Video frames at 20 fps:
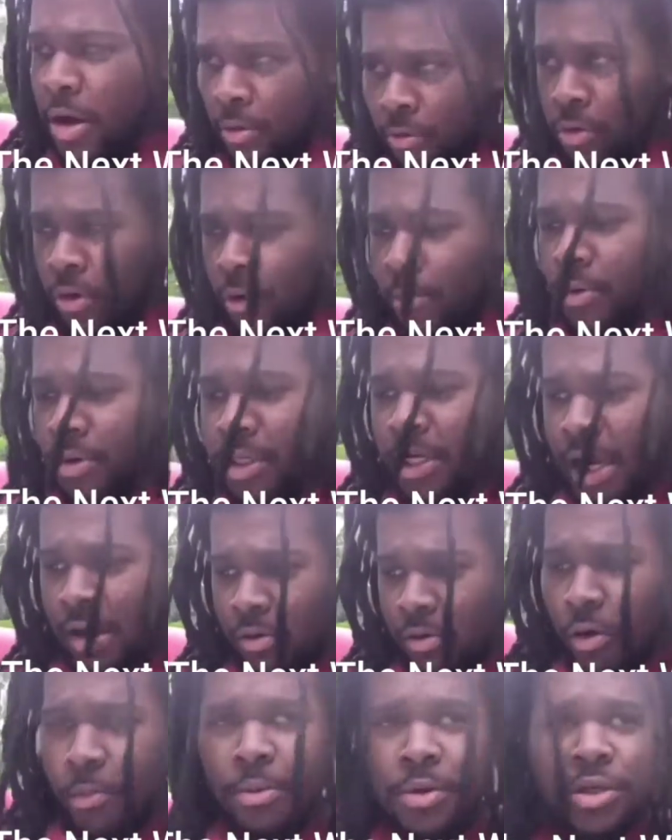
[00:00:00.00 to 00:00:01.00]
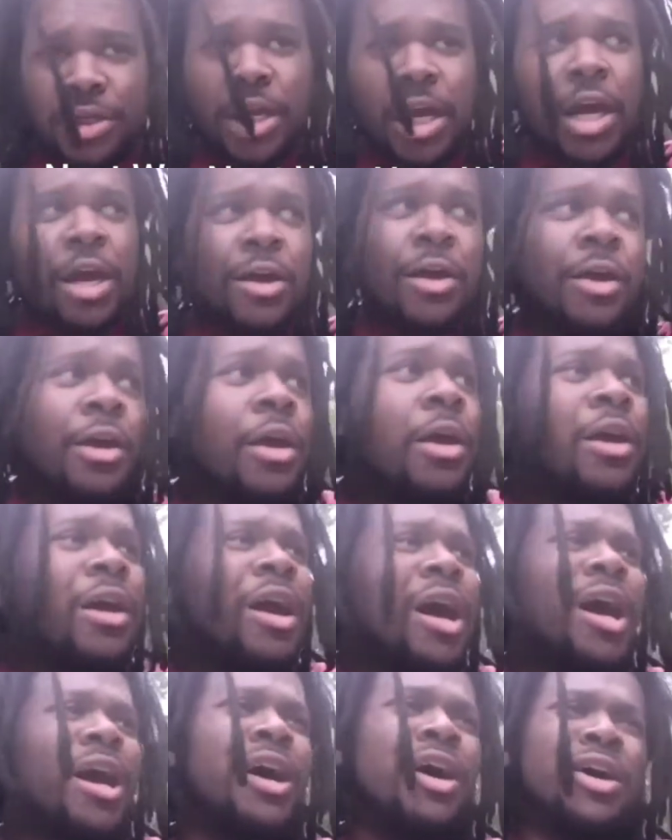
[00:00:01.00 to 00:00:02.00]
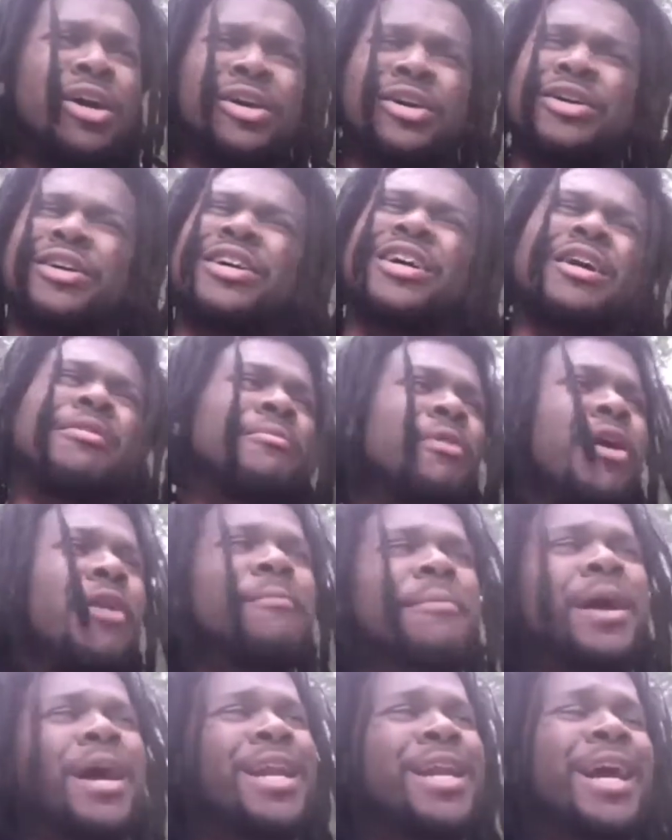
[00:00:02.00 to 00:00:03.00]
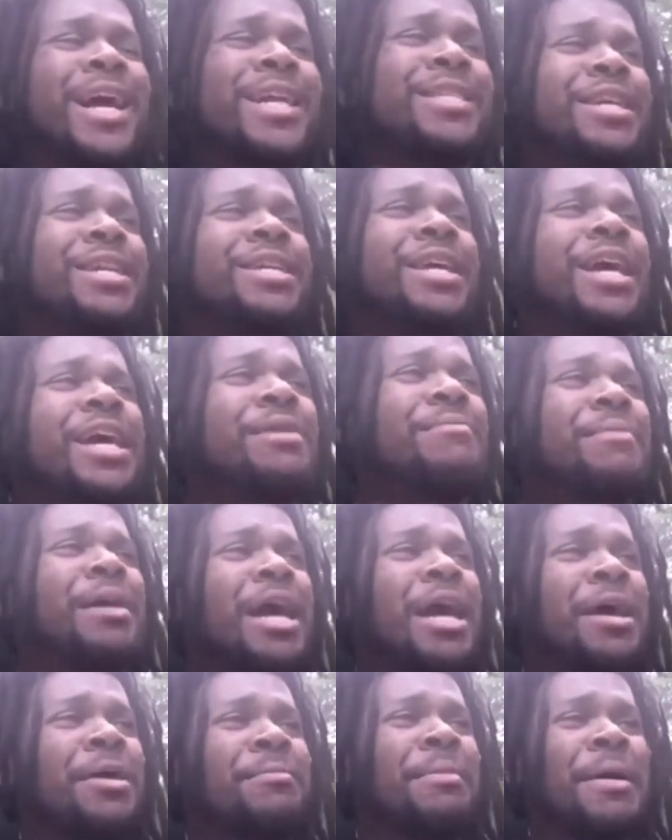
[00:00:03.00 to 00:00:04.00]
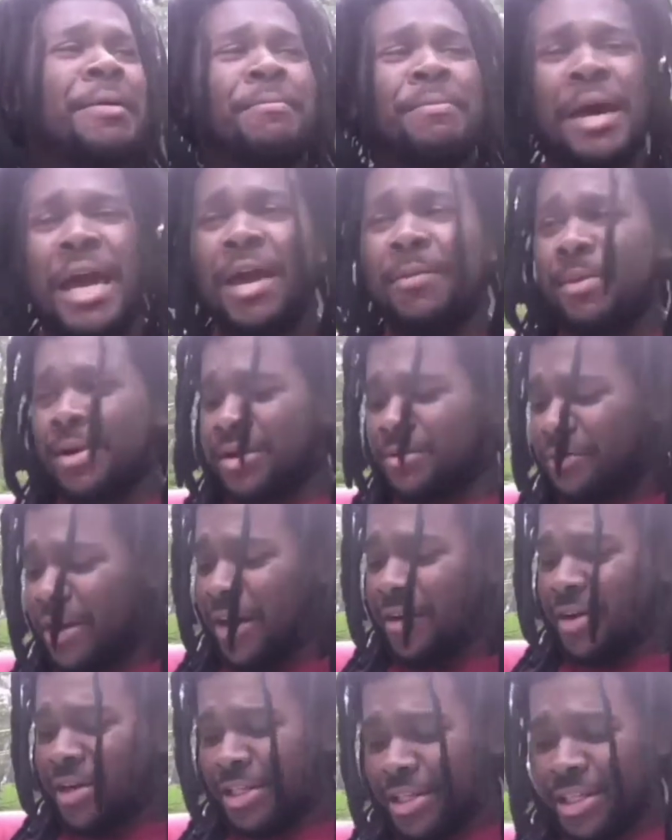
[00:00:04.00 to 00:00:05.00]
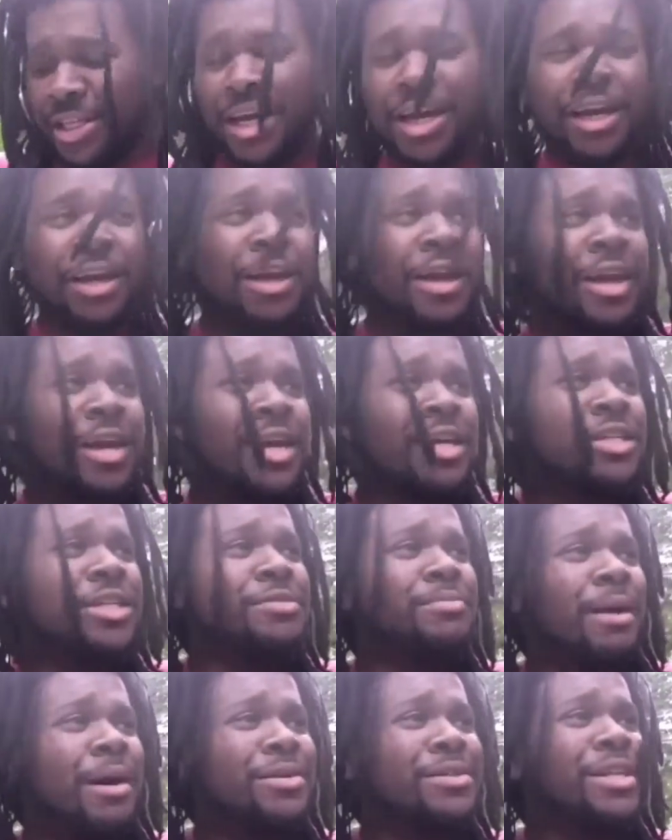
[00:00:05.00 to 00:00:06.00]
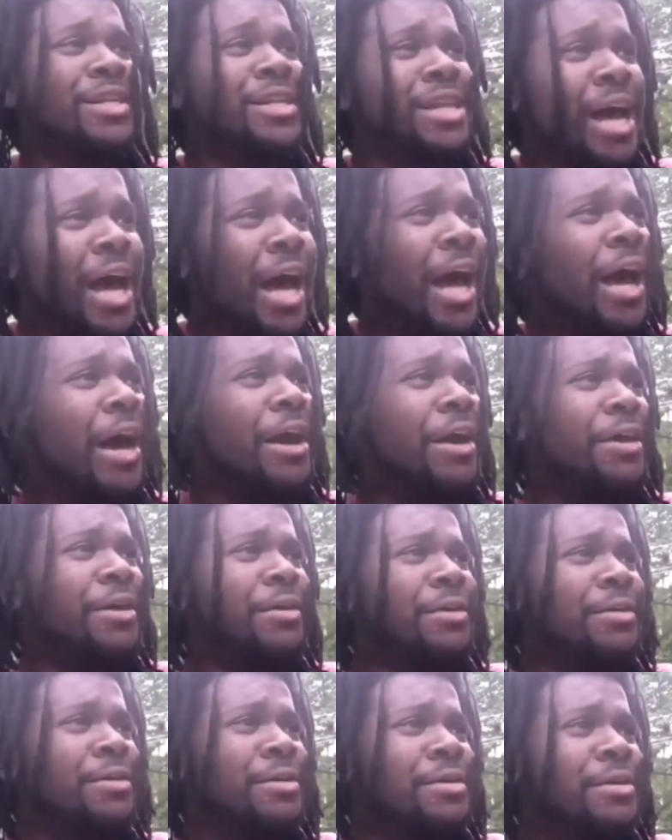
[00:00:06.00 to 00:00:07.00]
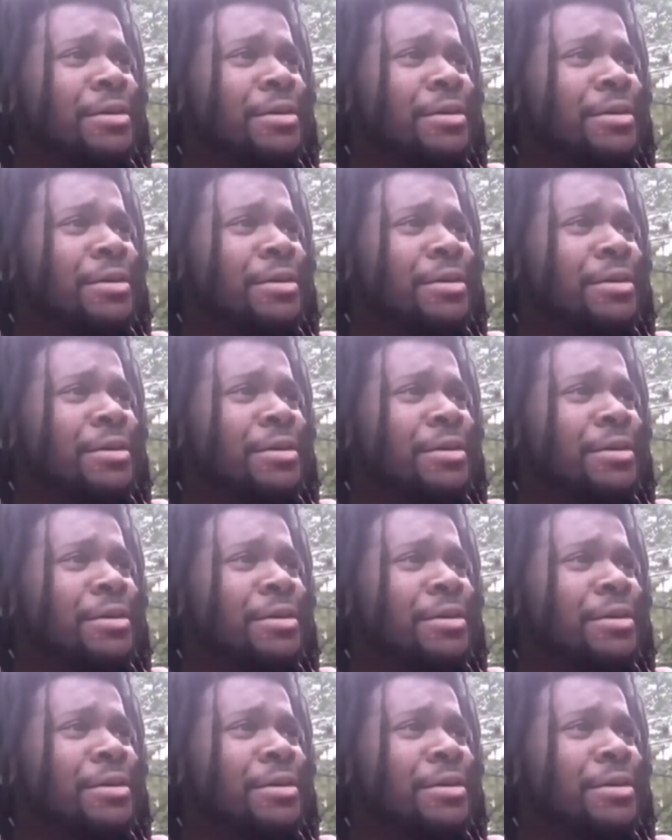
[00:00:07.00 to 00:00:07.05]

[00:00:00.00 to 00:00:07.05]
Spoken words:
Come on, almost there, almost there. Come on, man, not today, man. My baby is very sick. She's about to die.